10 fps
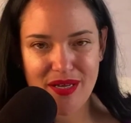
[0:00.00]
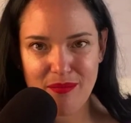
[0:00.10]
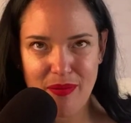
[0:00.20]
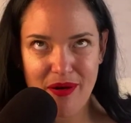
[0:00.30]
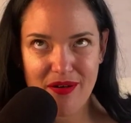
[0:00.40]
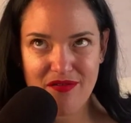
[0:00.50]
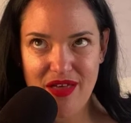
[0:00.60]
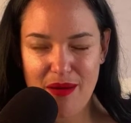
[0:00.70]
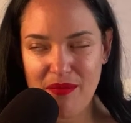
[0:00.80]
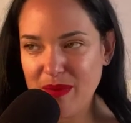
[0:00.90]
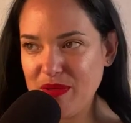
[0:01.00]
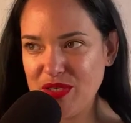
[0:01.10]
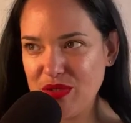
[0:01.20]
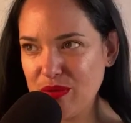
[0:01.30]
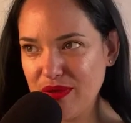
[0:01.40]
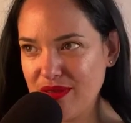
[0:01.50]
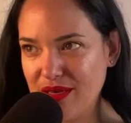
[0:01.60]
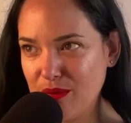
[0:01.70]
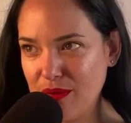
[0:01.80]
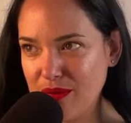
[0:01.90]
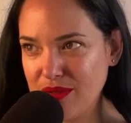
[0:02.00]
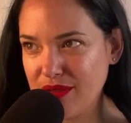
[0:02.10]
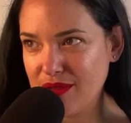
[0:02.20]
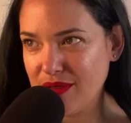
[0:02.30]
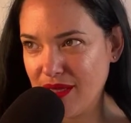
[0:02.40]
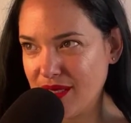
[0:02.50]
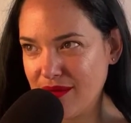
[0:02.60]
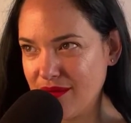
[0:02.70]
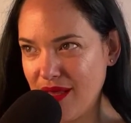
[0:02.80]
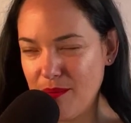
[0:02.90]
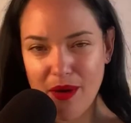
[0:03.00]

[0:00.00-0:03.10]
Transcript: and part of that might be due with them